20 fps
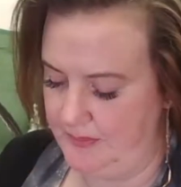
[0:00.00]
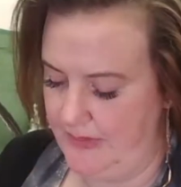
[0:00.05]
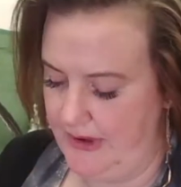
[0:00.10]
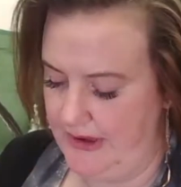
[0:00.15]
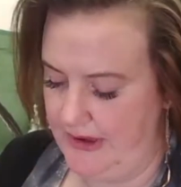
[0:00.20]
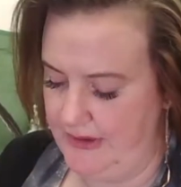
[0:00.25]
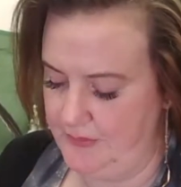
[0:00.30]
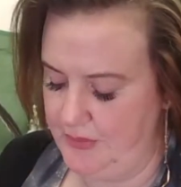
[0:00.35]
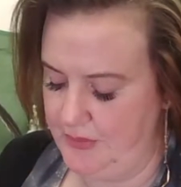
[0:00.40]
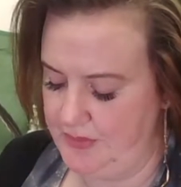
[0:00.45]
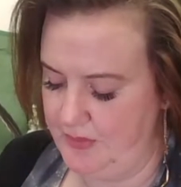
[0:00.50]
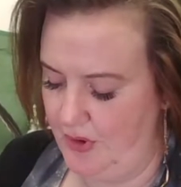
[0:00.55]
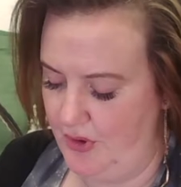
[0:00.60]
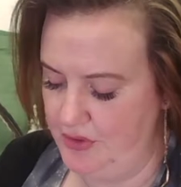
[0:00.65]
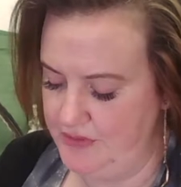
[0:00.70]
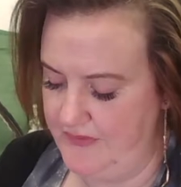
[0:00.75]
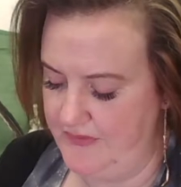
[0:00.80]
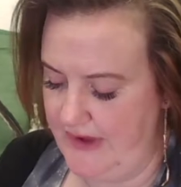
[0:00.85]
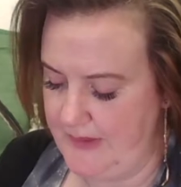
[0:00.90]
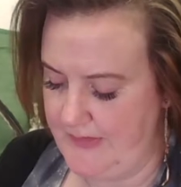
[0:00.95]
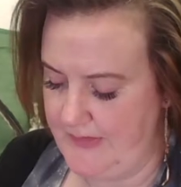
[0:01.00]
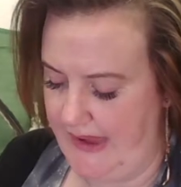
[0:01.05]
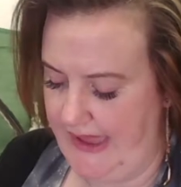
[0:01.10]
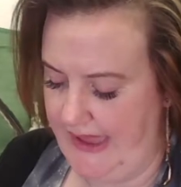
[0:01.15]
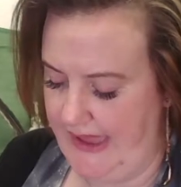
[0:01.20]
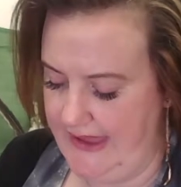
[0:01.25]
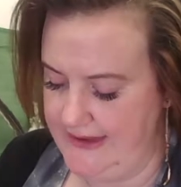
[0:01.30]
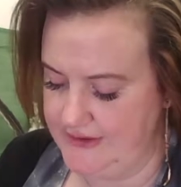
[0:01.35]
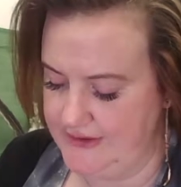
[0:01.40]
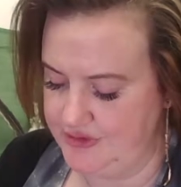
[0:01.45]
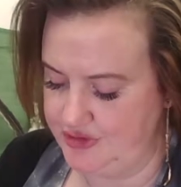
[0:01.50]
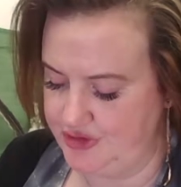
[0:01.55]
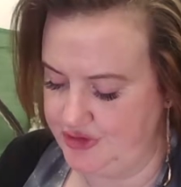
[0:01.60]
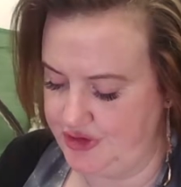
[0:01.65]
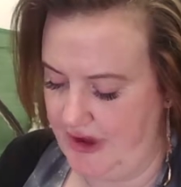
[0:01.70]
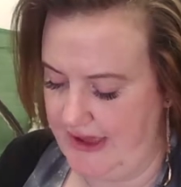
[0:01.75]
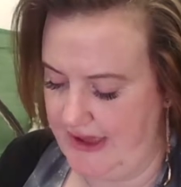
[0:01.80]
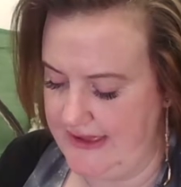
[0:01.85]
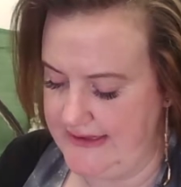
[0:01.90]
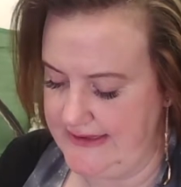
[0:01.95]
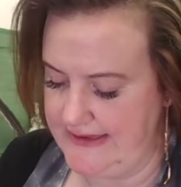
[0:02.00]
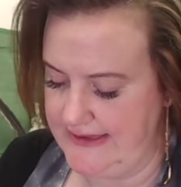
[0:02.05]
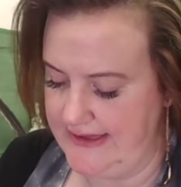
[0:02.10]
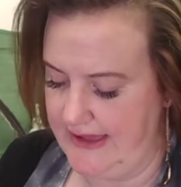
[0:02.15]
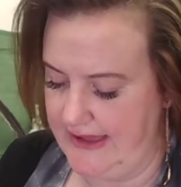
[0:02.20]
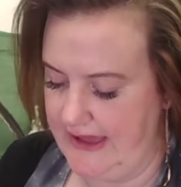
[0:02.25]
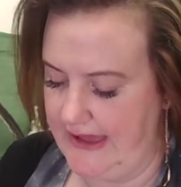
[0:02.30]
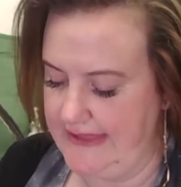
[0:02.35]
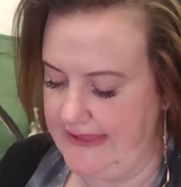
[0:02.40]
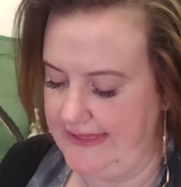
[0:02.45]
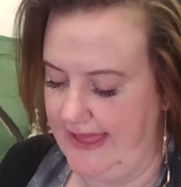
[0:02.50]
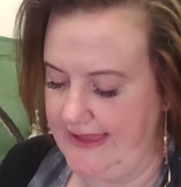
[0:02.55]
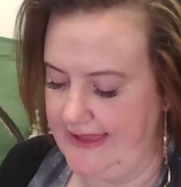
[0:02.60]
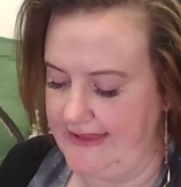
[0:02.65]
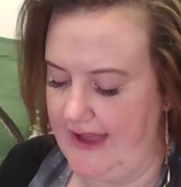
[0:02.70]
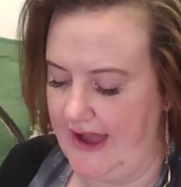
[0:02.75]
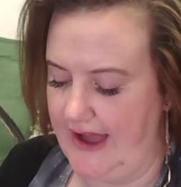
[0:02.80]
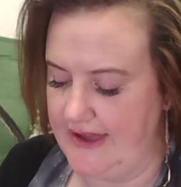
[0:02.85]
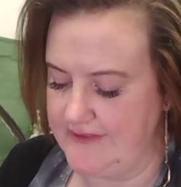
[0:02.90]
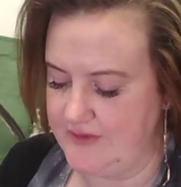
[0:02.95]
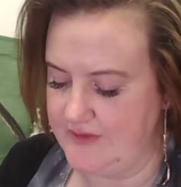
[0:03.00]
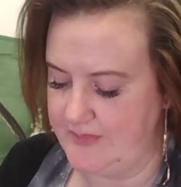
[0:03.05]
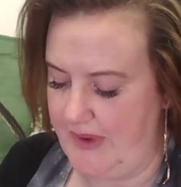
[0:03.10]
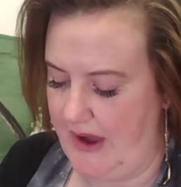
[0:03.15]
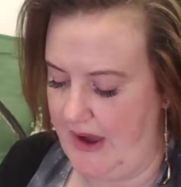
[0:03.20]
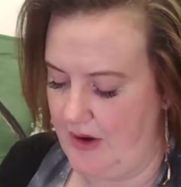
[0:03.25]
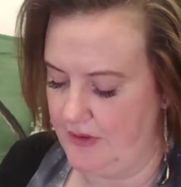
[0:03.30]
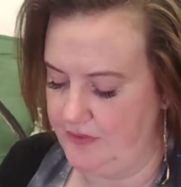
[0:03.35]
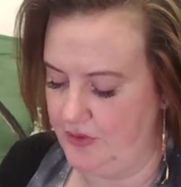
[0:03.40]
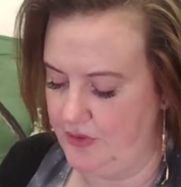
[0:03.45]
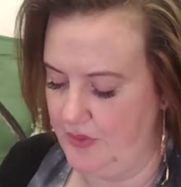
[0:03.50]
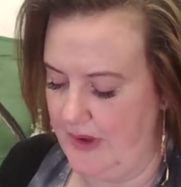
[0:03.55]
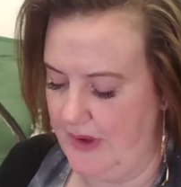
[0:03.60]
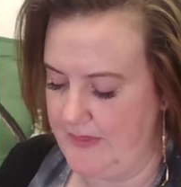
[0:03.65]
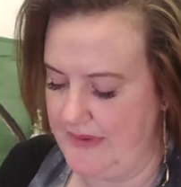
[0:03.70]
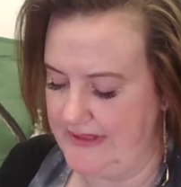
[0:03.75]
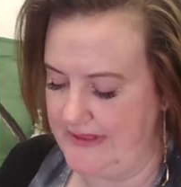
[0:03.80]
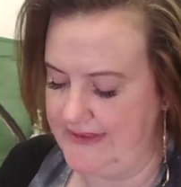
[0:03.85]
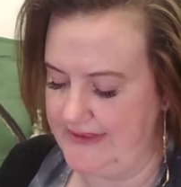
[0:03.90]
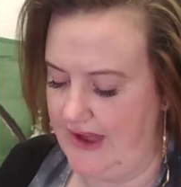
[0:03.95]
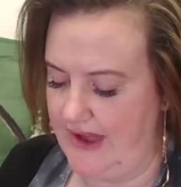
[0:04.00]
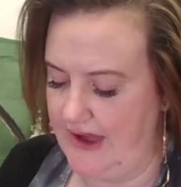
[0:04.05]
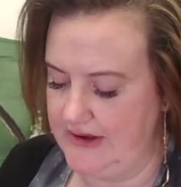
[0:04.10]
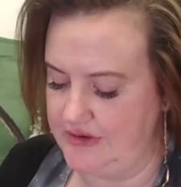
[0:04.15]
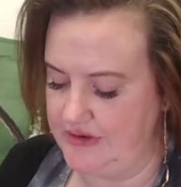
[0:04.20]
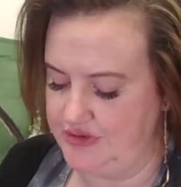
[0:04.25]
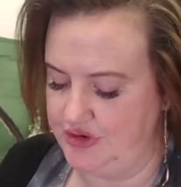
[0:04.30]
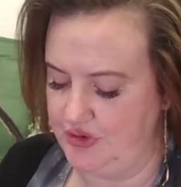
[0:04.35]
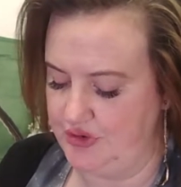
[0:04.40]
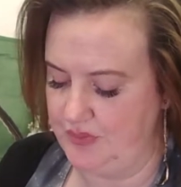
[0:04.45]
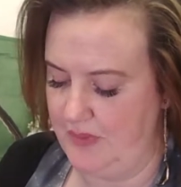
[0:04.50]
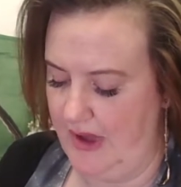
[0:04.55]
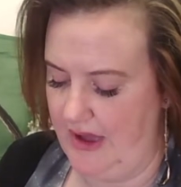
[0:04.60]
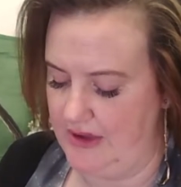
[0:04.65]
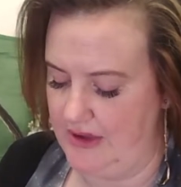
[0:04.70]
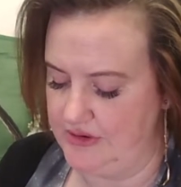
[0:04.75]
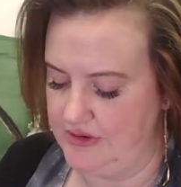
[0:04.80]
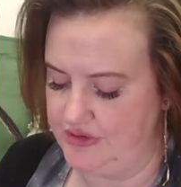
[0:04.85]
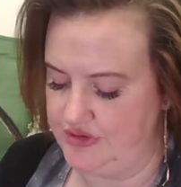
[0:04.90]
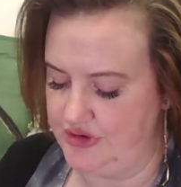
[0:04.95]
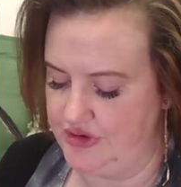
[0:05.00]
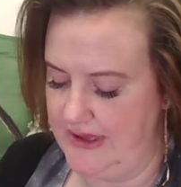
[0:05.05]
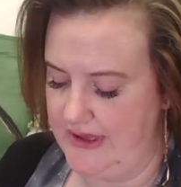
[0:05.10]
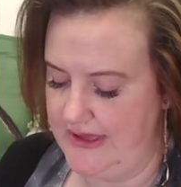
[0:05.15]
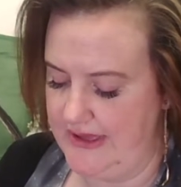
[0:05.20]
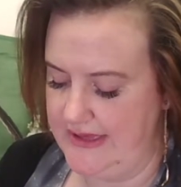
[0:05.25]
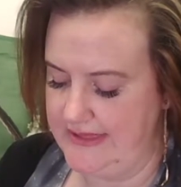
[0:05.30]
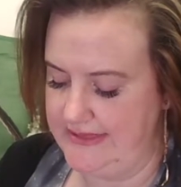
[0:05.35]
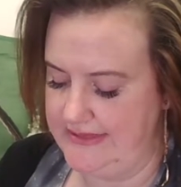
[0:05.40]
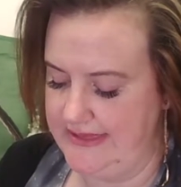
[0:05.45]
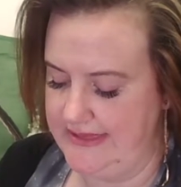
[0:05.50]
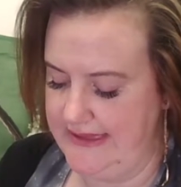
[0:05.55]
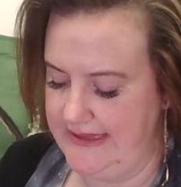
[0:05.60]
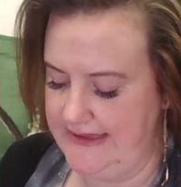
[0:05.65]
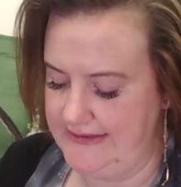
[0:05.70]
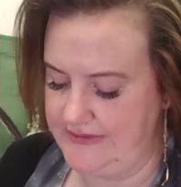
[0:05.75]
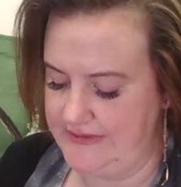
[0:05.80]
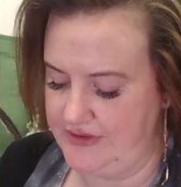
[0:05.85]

with Moldavite, my hands shake in like kind of a powerful way, but it's kind of too much. This, they're